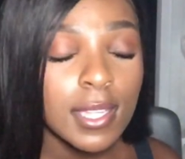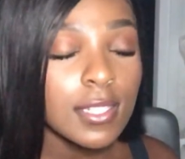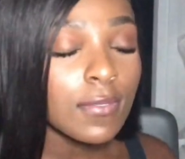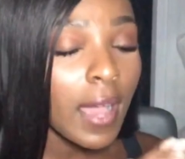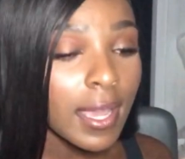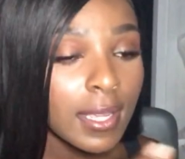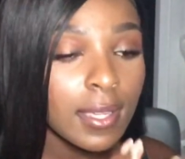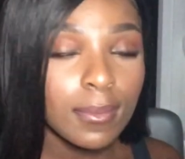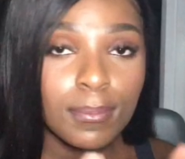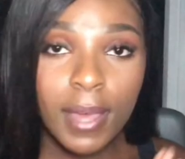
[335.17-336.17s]
Divide
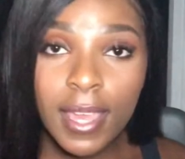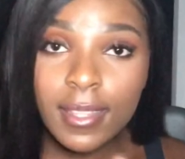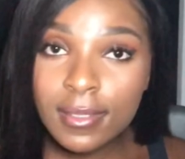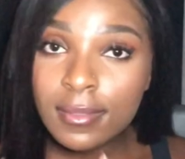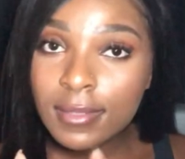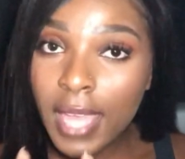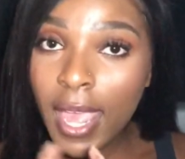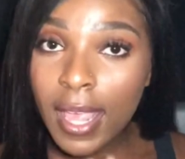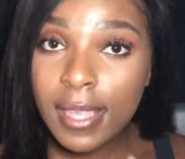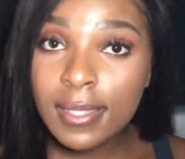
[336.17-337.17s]
it by
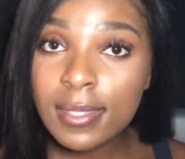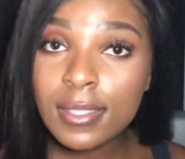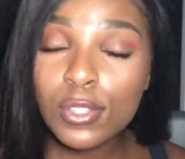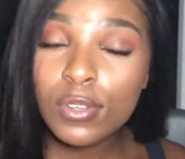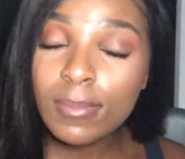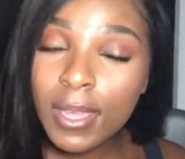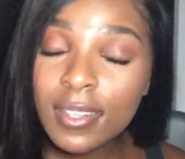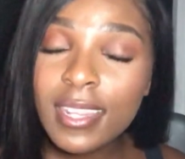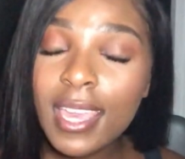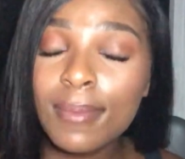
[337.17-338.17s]
days, a certain amount
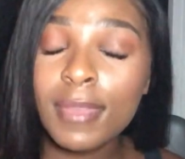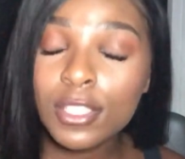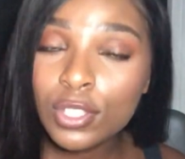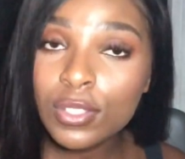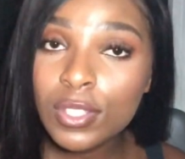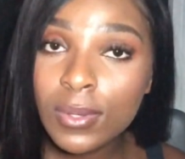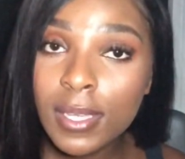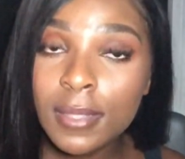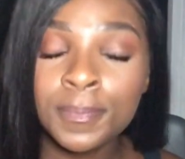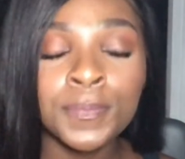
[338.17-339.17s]
of day, and make sure you do
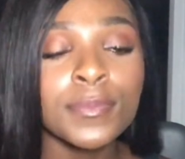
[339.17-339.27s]
it.